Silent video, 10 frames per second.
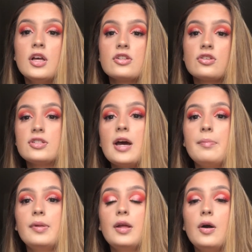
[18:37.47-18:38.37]
So
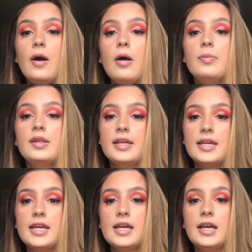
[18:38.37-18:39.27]
down below I'll be
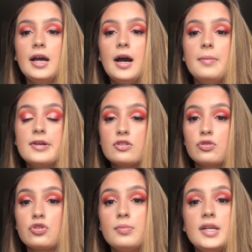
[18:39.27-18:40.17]
linking my
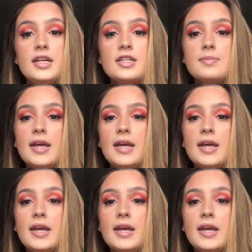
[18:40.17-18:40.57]
social medias,